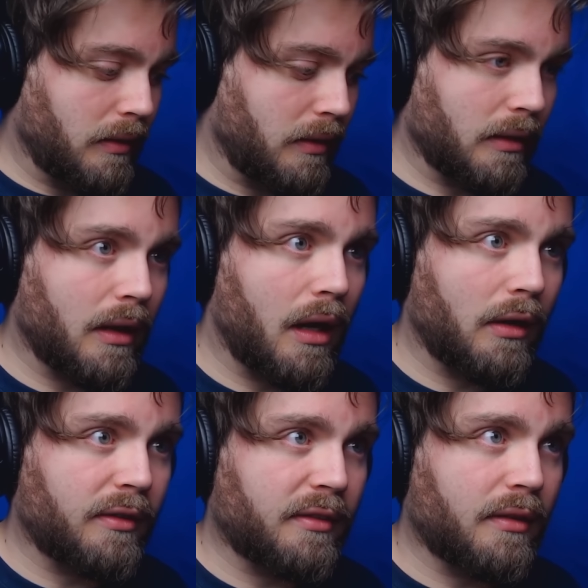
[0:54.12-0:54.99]

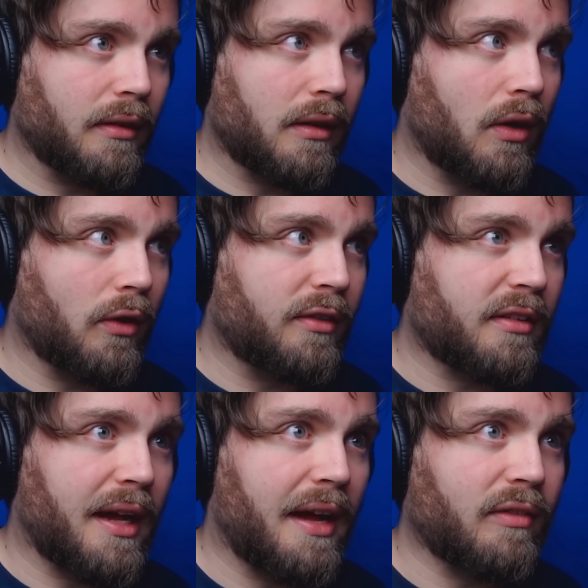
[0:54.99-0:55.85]
The
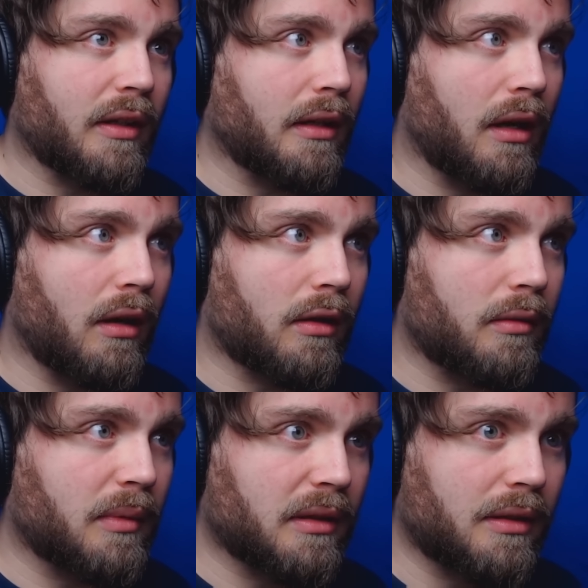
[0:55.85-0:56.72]
gods are having an
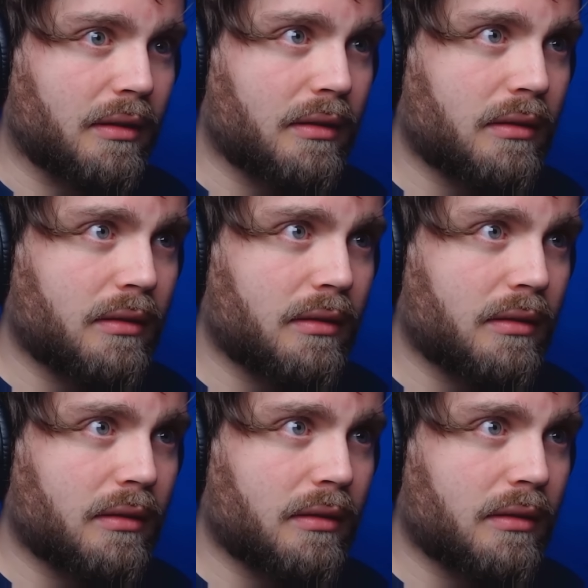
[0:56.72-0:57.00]
argument.